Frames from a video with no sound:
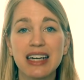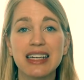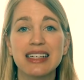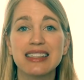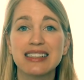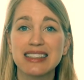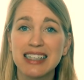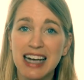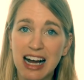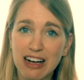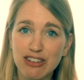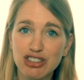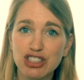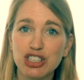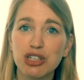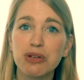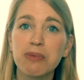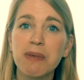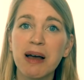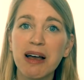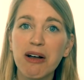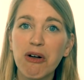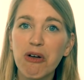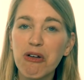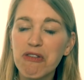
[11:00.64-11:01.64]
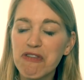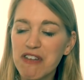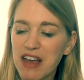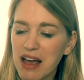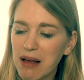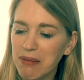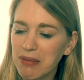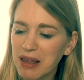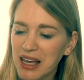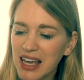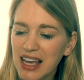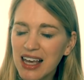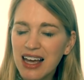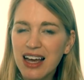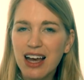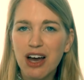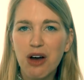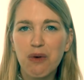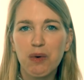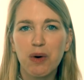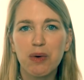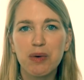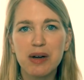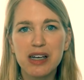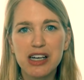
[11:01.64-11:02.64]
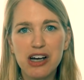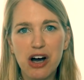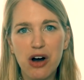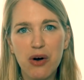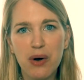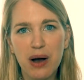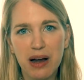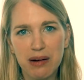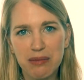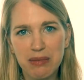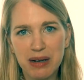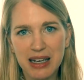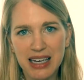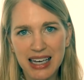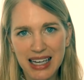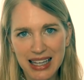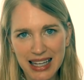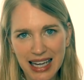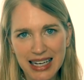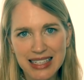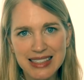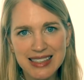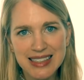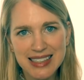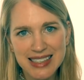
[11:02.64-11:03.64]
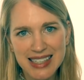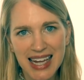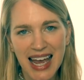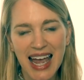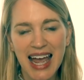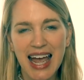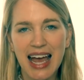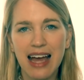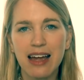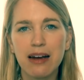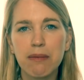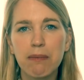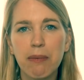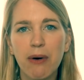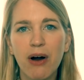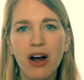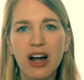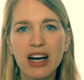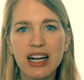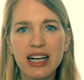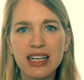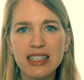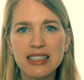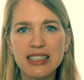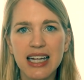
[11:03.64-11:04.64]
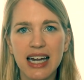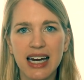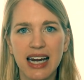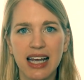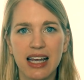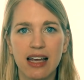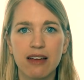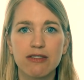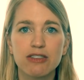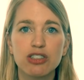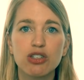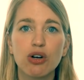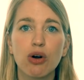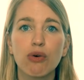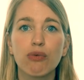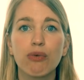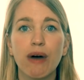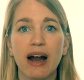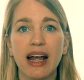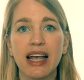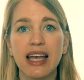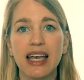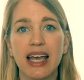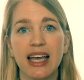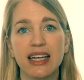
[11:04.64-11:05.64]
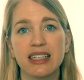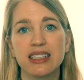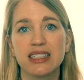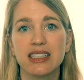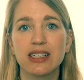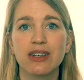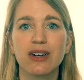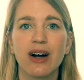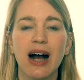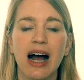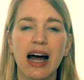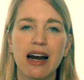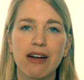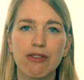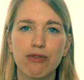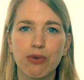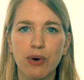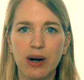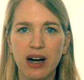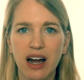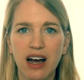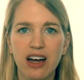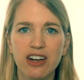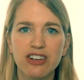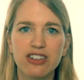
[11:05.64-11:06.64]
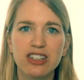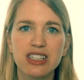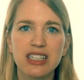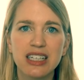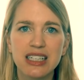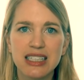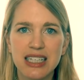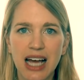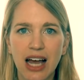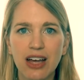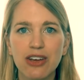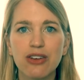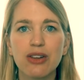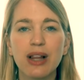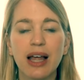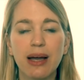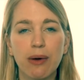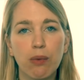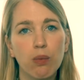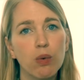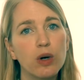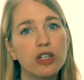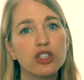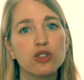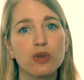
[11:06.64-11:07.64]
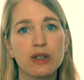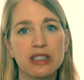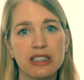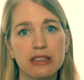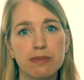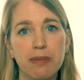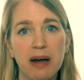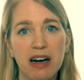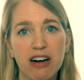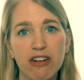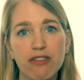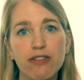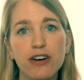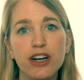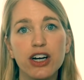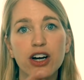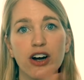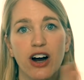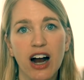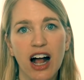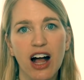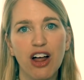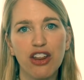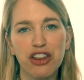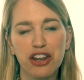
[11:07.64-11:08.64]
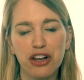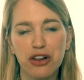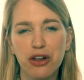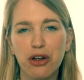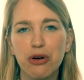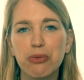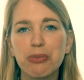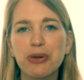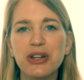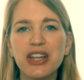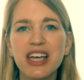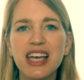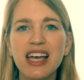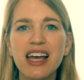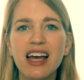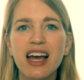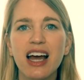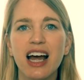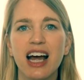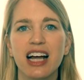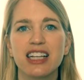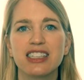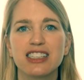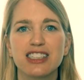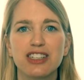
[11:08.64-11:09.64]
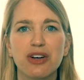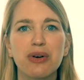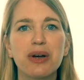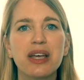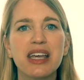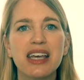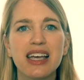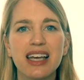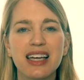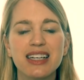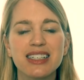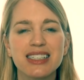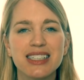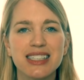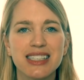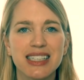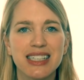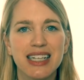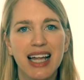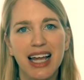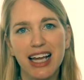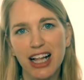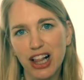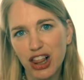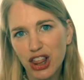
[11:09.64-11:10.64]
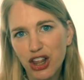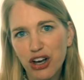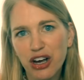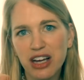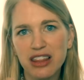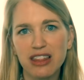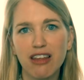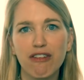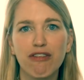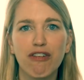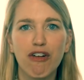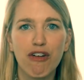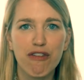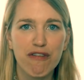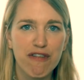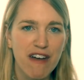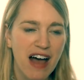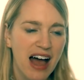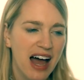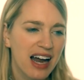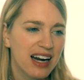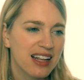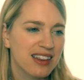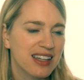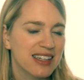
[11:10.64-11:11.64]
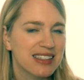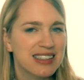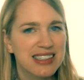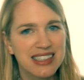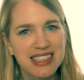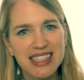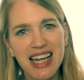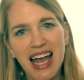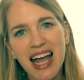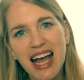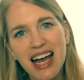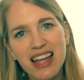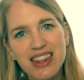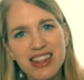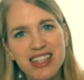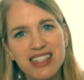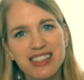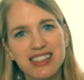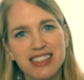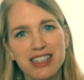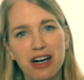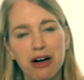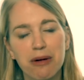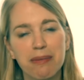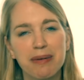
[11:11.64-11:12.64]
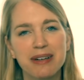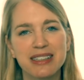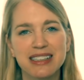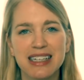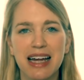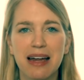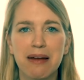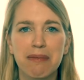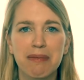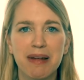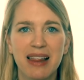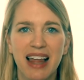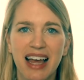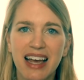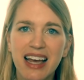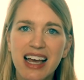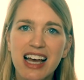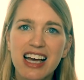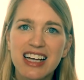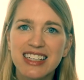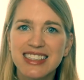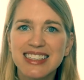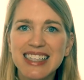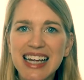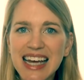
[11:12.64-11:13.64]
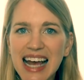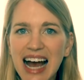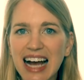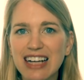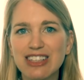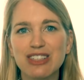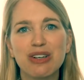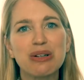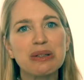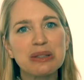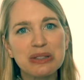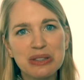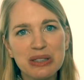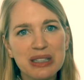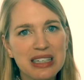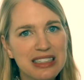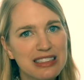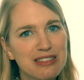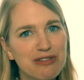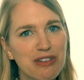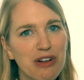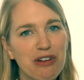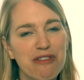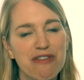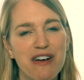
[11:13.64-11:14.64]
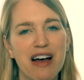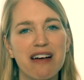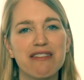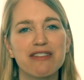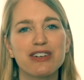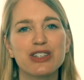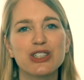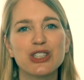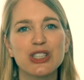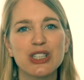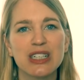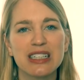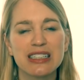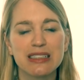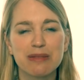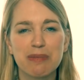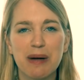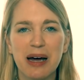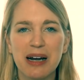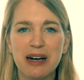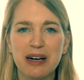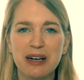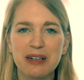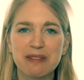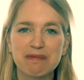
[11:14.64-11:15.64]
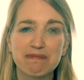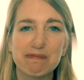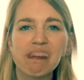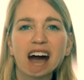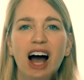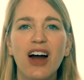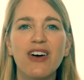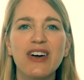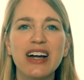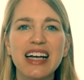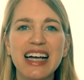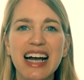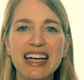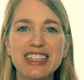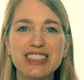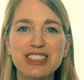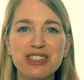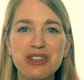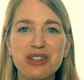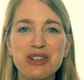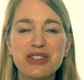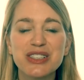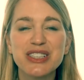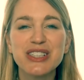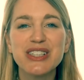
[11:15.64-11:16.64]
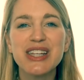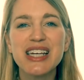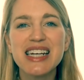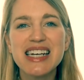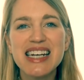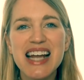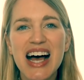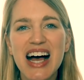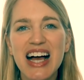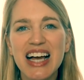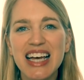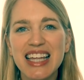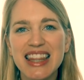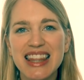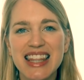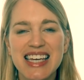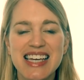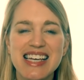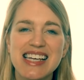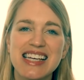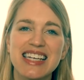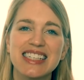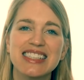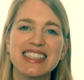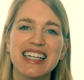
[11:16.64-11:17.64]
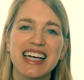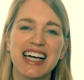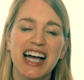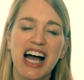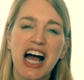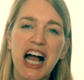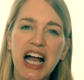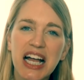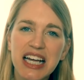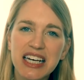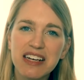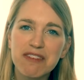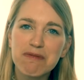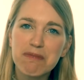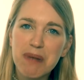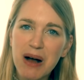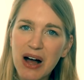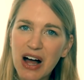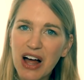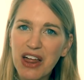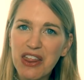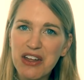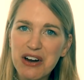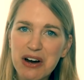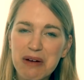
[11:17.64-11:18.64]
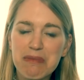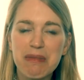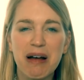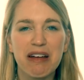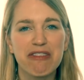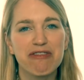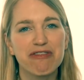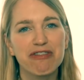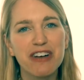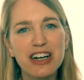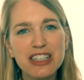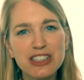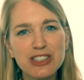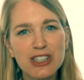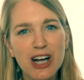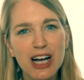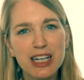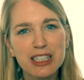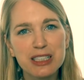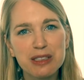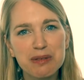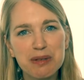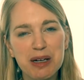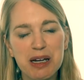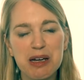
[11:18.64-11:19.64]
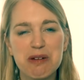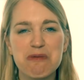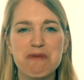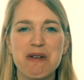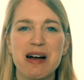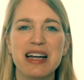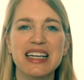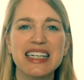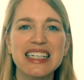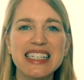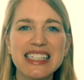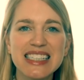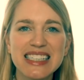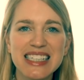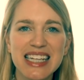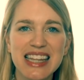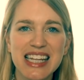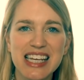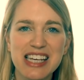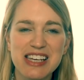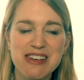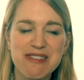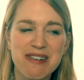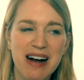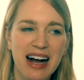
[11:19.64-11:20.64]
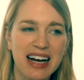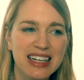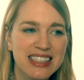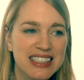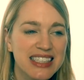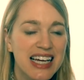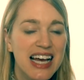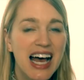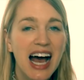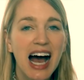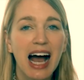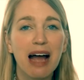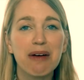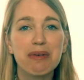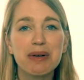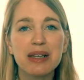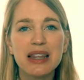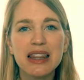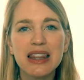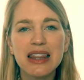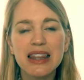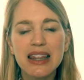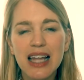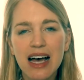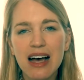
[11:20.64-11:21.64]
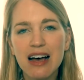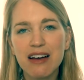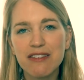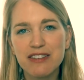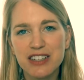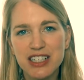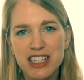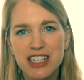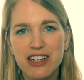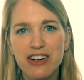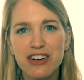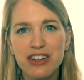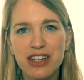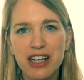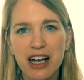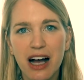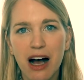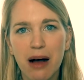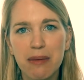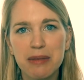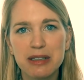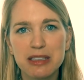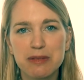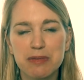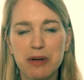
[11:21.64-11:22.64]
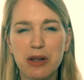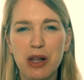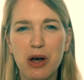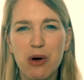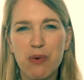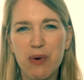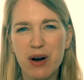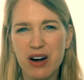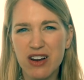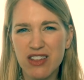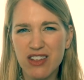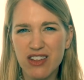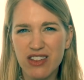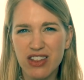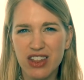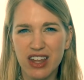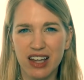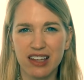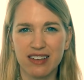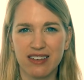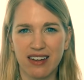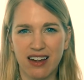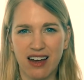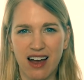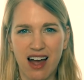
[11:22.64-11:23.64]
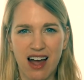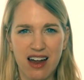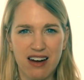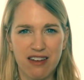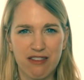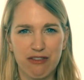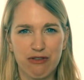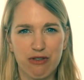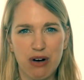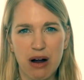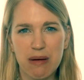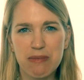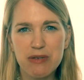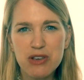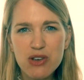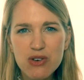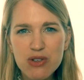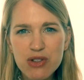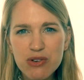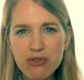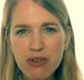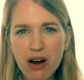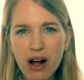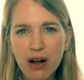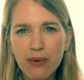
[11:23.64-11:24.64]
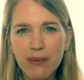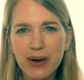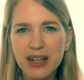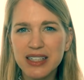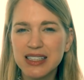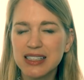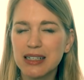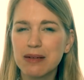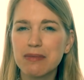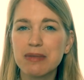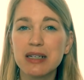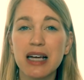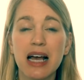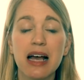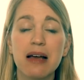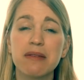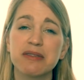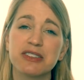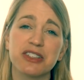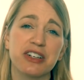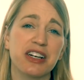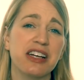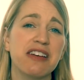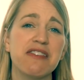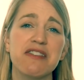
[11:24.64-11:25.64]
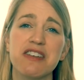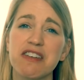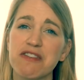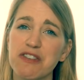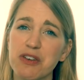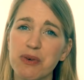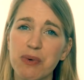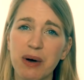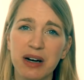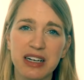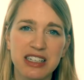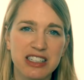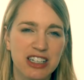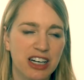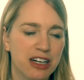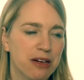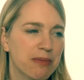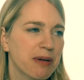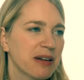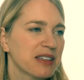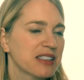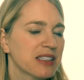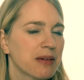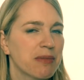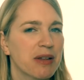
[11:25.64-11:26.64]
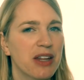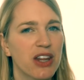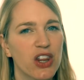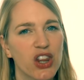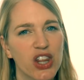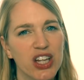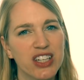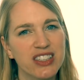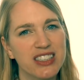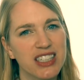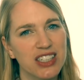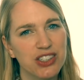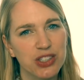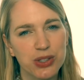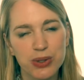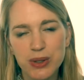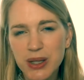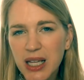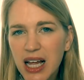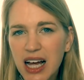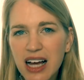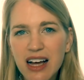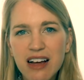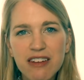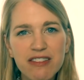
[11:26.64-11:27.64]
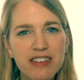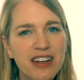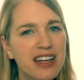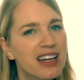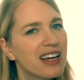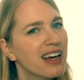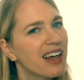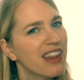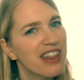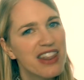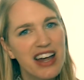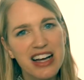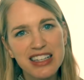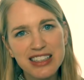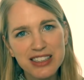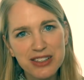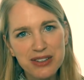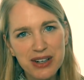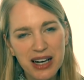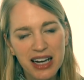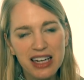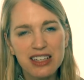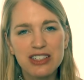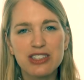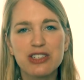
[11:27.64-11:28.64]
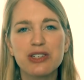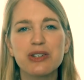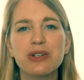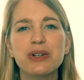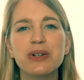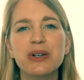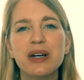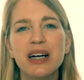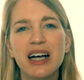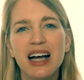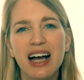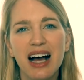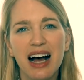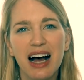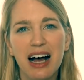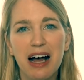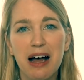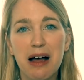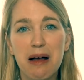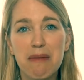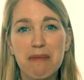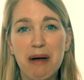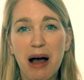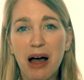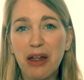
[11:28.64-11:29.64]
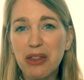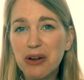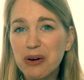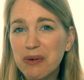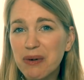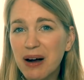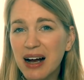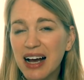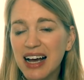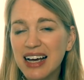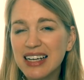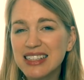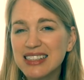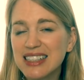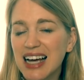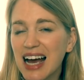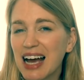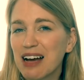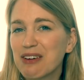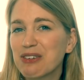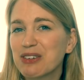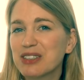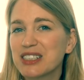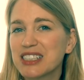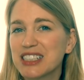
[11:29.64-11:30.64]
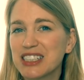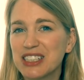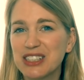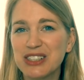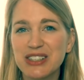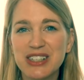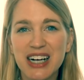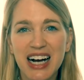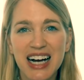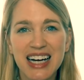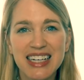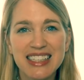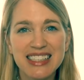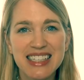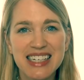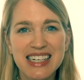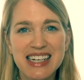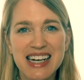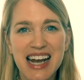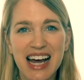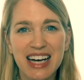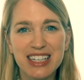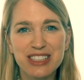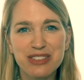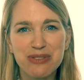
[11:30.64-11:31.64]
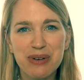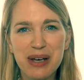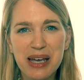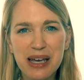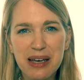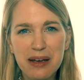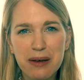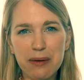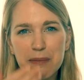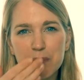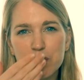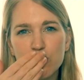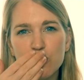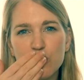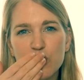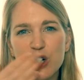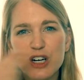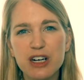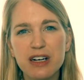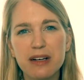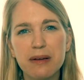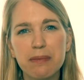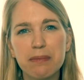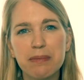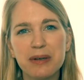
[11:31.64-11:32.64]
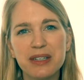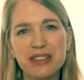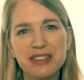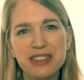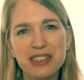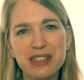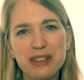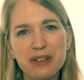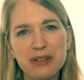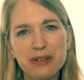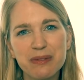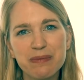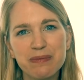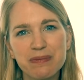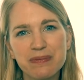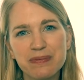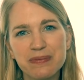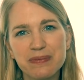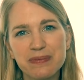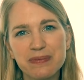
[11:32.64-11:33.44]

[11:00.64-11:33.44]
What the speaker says: that he's now shown my whole family where we go and we can like scan products and it gives you a ranking 0 out of 100 to tell you like which one's better for your health globally. And so he can like look at the full fat and then scan the 0% and be like, see, I told you this full fat version is better. All right, guys, so those are the 9 things that kind of bother my French husband when he's in the US. I would love to hear in the comments below what are the things that kind of rub you the wrong way sometimes, or even if you want to talk about some of the things that you love, that's okay too. Otherwise, I will see you guys next week. Bisous.